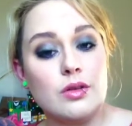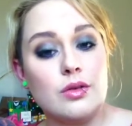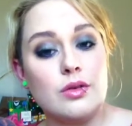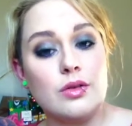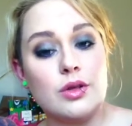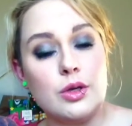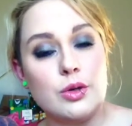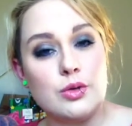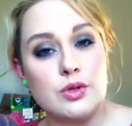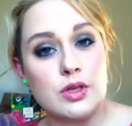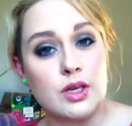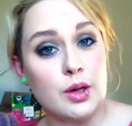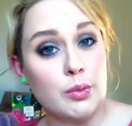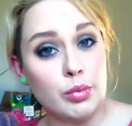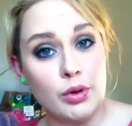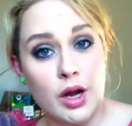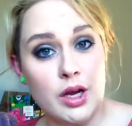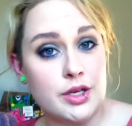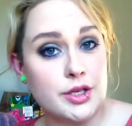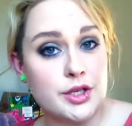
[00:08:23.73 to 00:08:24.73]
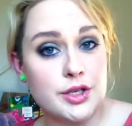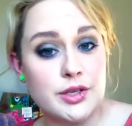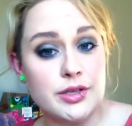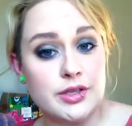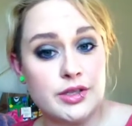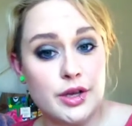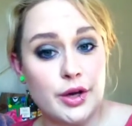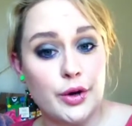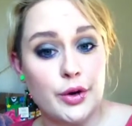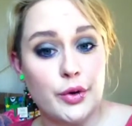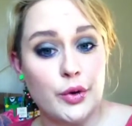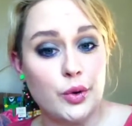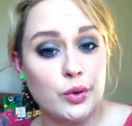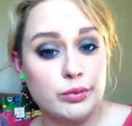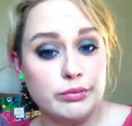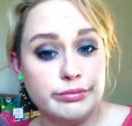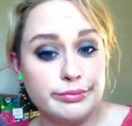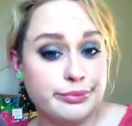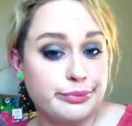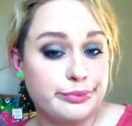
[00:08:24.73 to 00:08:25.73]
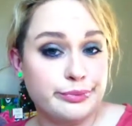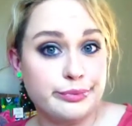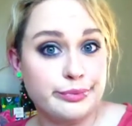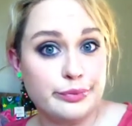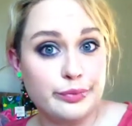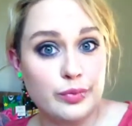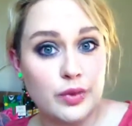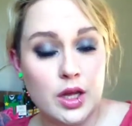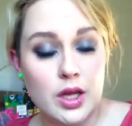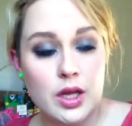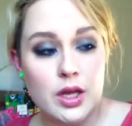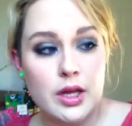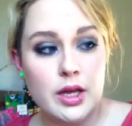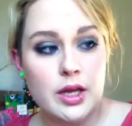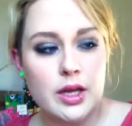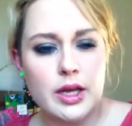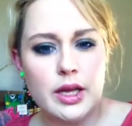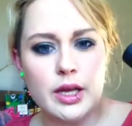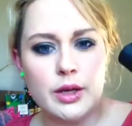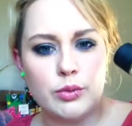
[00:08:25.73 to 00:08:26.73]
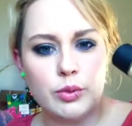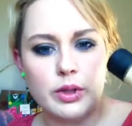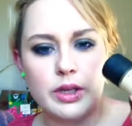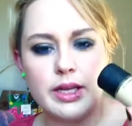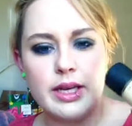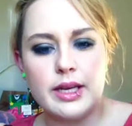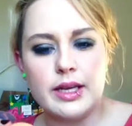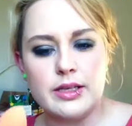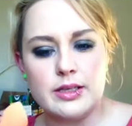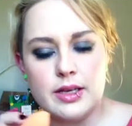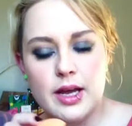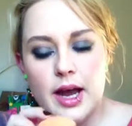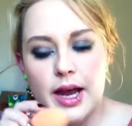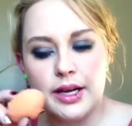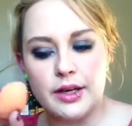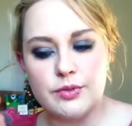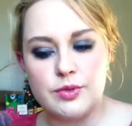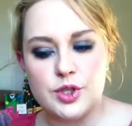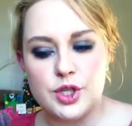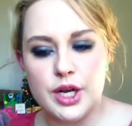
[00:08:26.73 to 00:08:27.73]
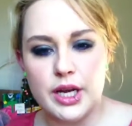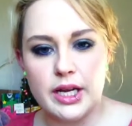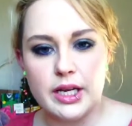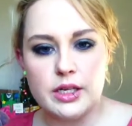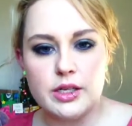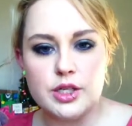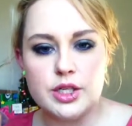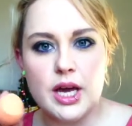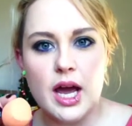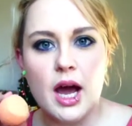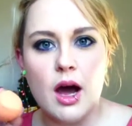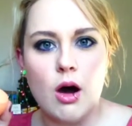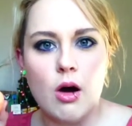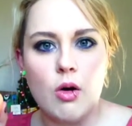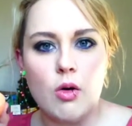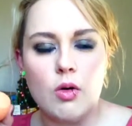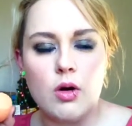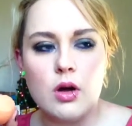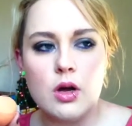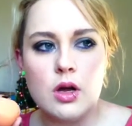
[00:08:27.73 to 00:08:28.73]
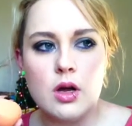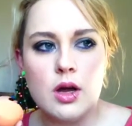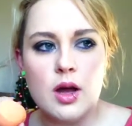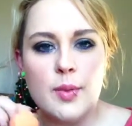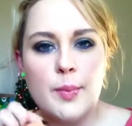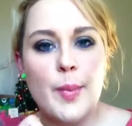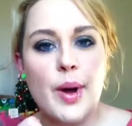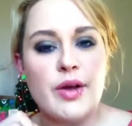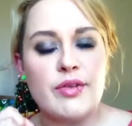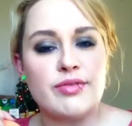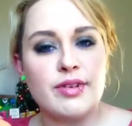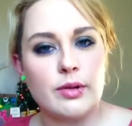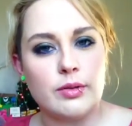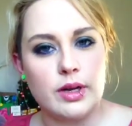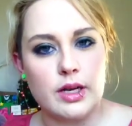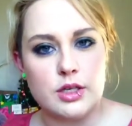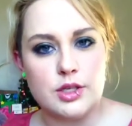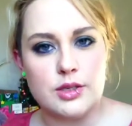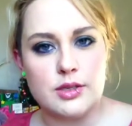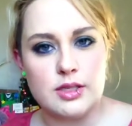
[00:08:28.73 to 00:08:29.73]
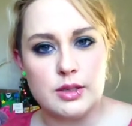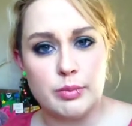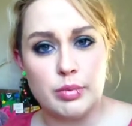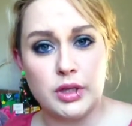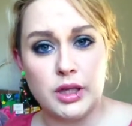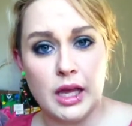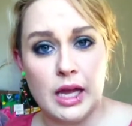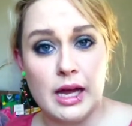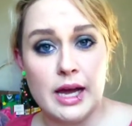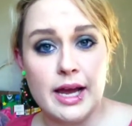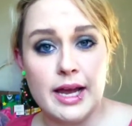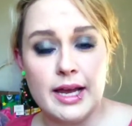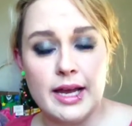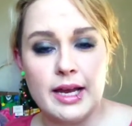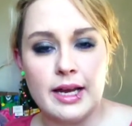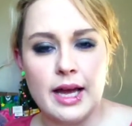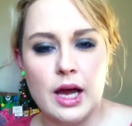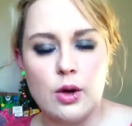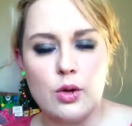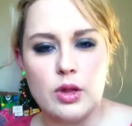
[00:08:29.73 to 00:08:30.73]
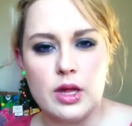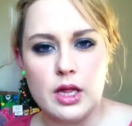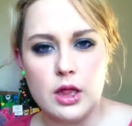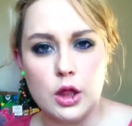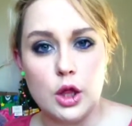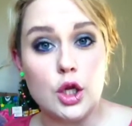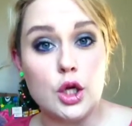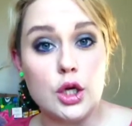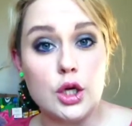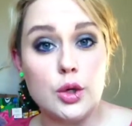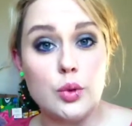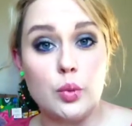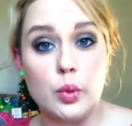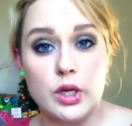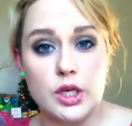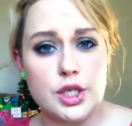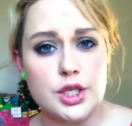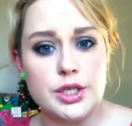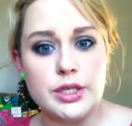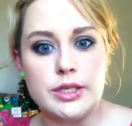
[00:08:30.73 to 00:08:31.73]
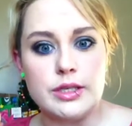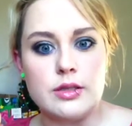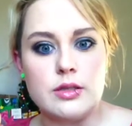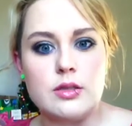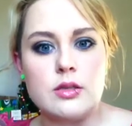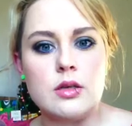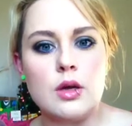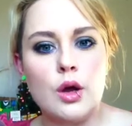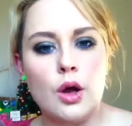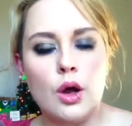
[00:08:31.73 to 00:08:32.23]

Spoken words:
using a brush. So it really has kind of changed how my foundations apply and how they look, which is